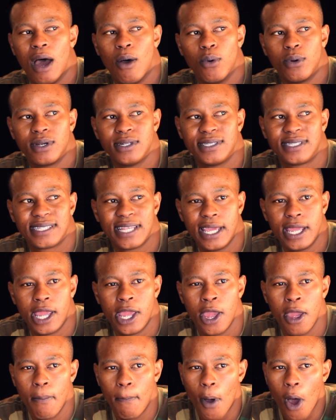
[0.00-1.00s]
I wouldn't say
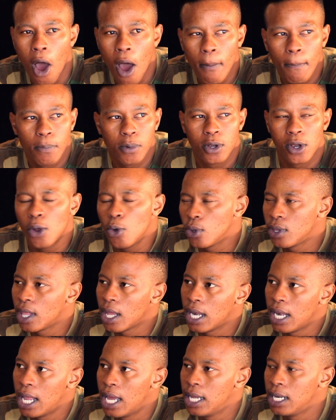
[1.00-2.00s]
hip hop
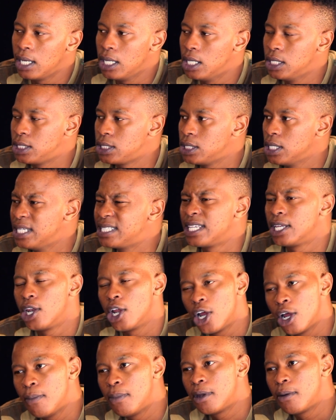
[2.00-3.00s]
clothing line. It's it's an
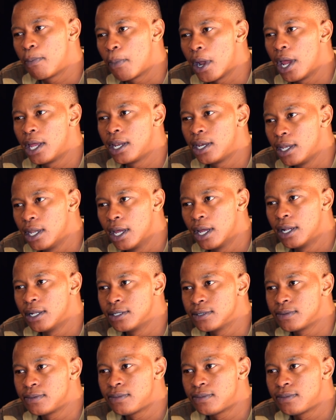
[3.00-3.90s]
urban brand, yeah.